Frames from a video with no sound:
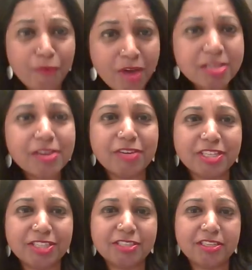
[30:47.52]
one
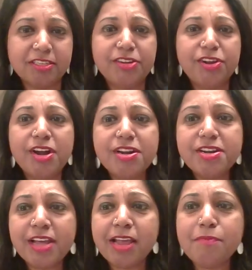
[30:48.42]
question.
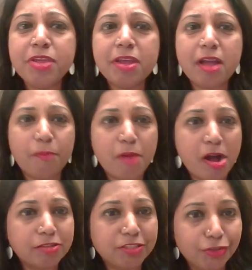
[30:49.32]
Tell me
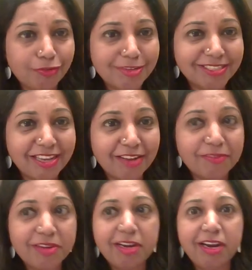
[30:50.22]
about yourself
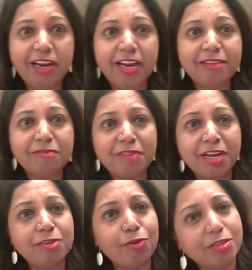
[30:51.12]
in
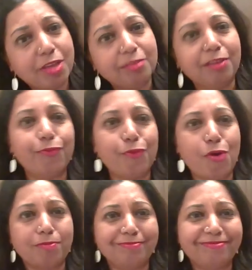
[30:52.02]
one or the other
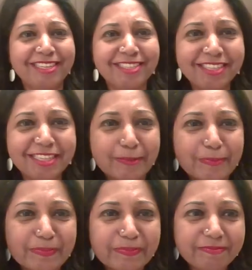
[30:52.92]
form, isn't it?
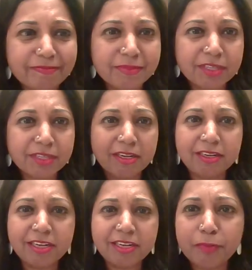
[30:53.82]

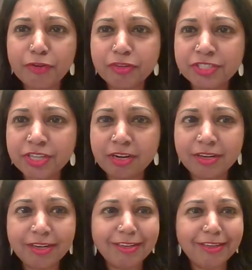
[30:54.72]
Tell me your
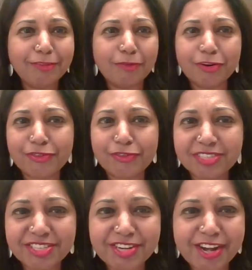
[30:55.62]
journey, what are your
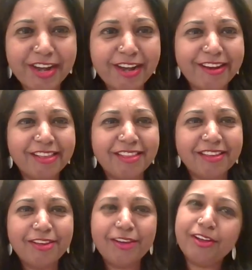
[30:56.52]
strengths?
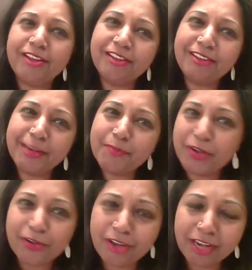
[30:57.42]

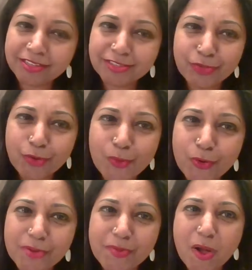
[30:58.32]
Let us know
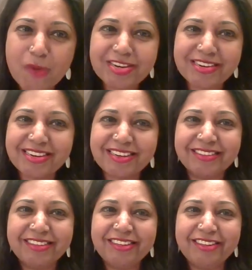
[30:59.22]
more about
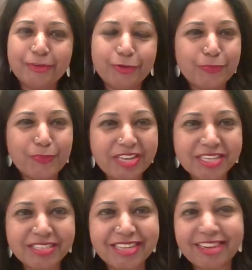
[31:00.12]
it. Could you
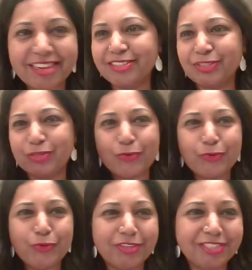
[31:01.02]
please take us
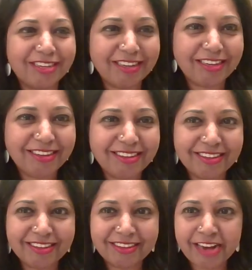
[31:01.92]
through your
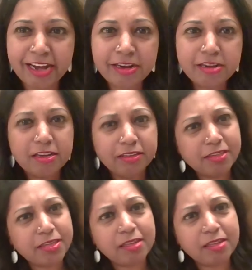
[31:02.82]
journey, right? These